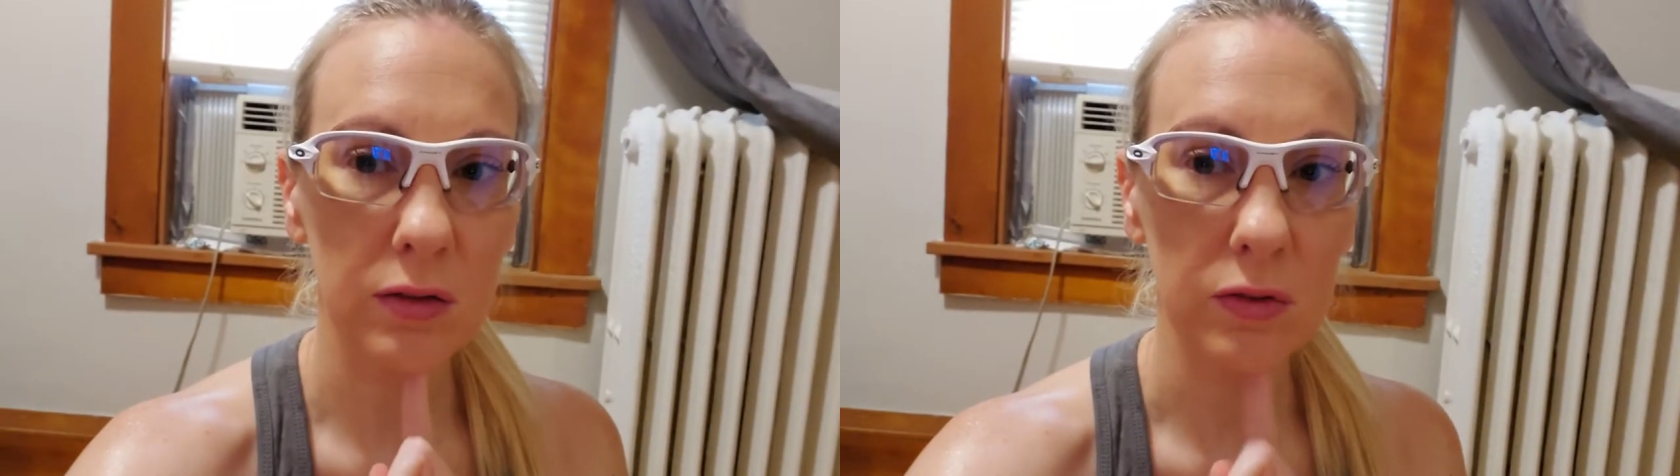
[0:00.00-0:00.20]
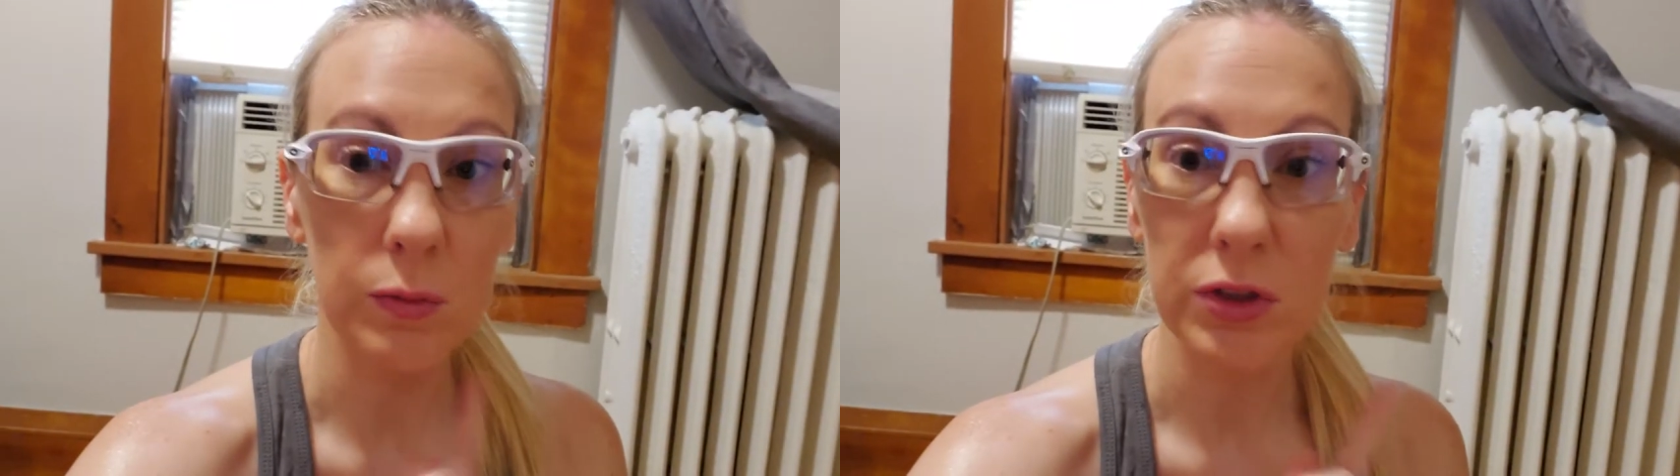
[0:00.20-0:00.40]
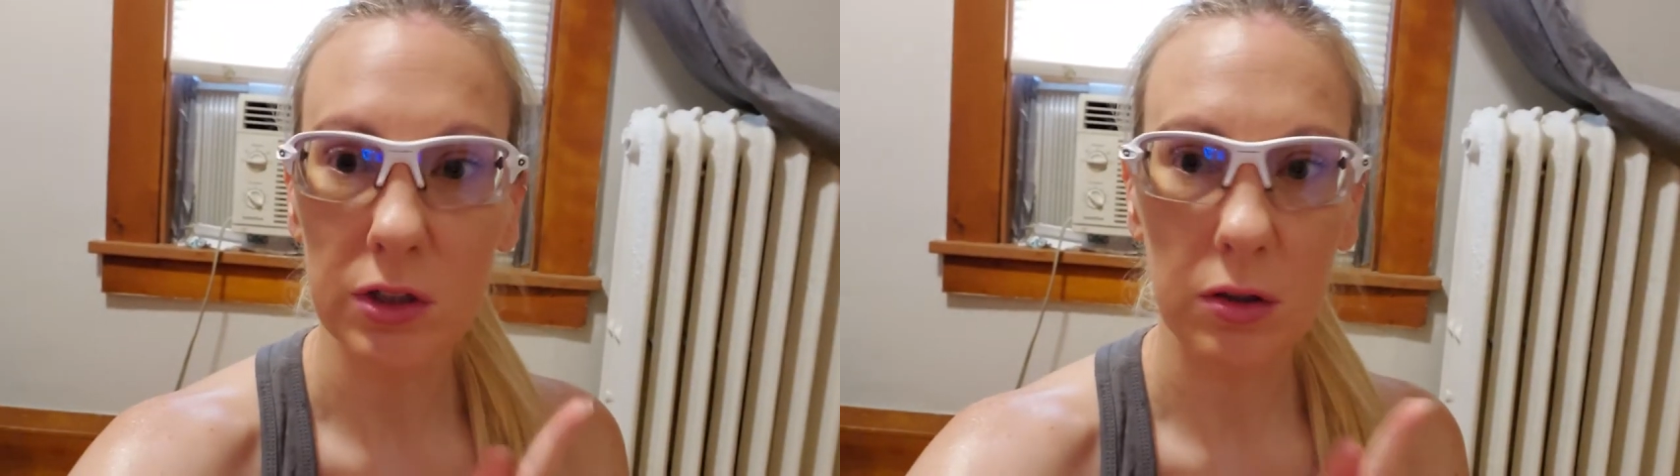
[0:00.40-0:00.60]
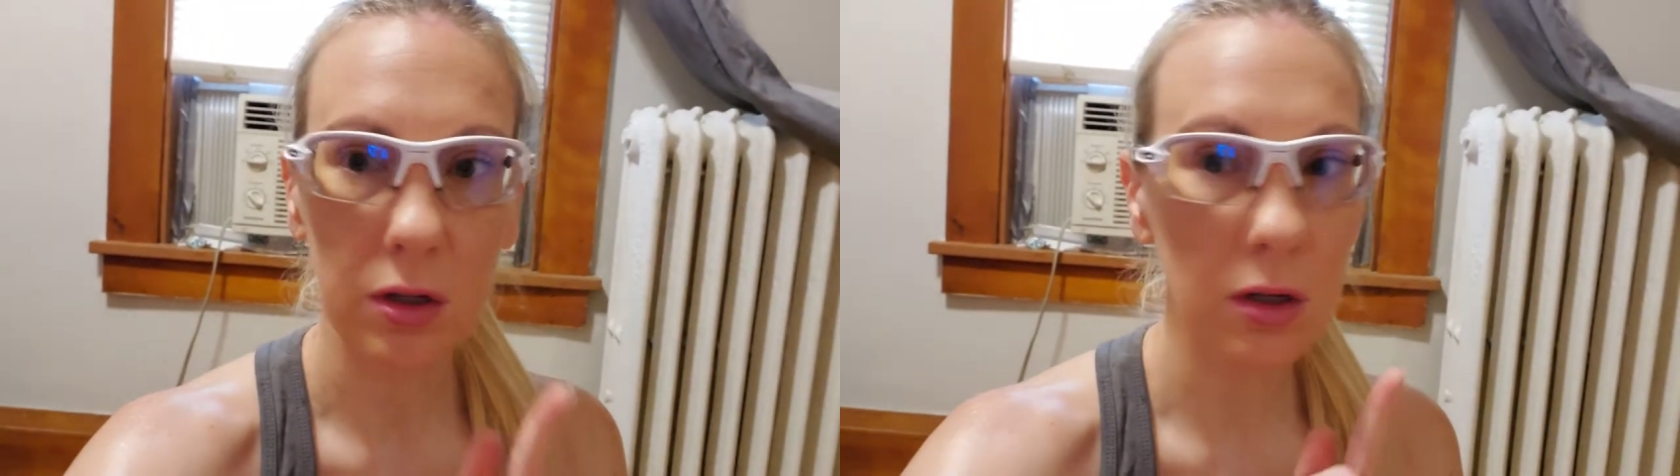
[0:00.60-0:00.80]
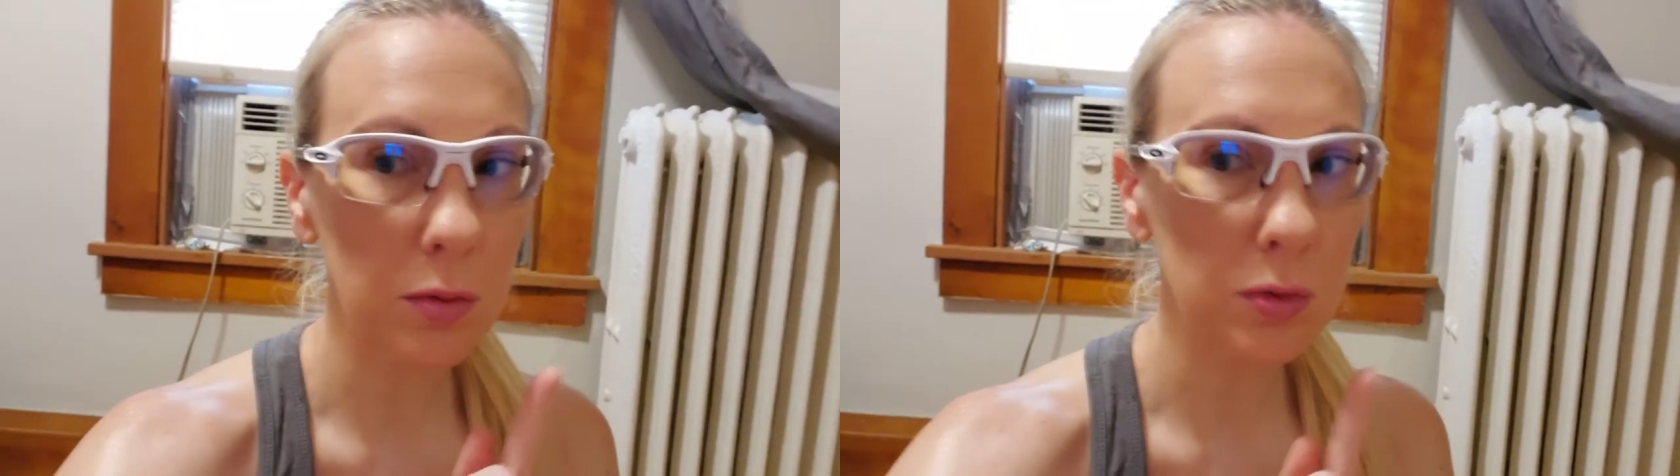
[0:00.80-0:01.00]
some
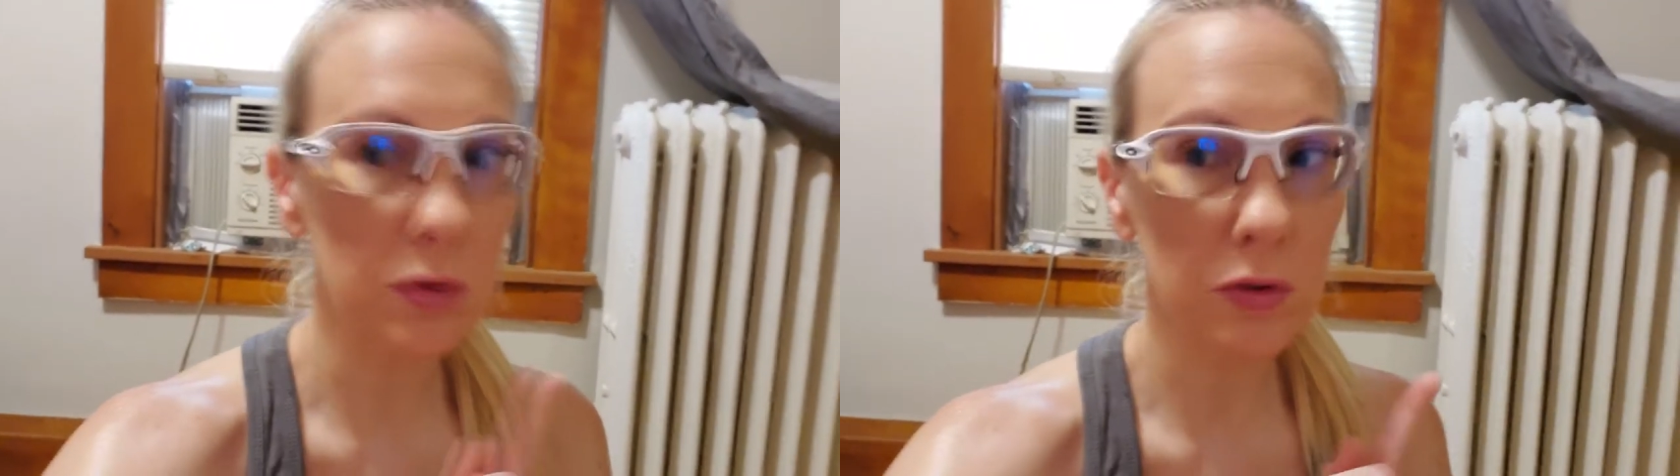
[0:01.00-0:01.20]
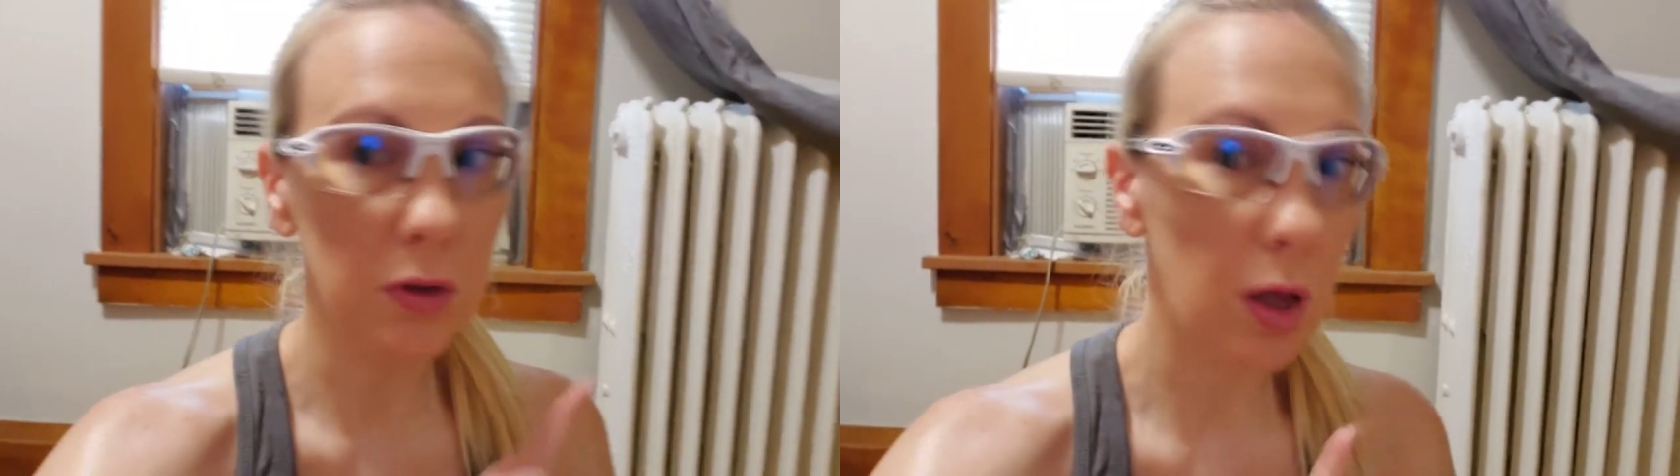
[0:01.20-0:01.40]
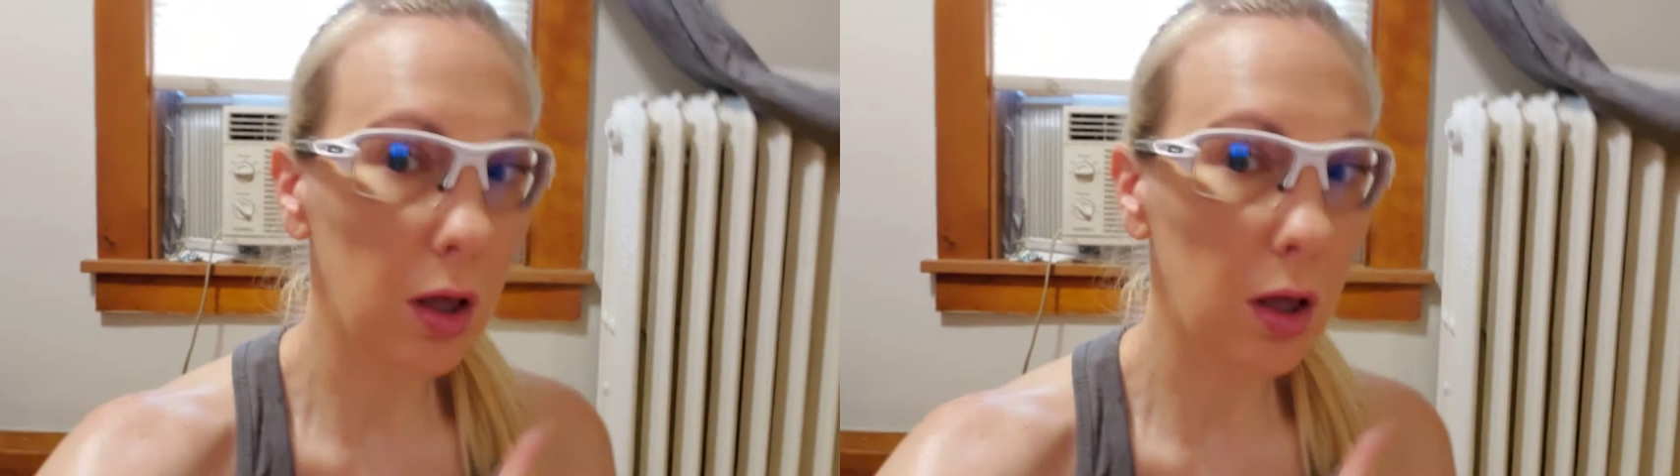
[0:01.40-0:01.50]
charity doubles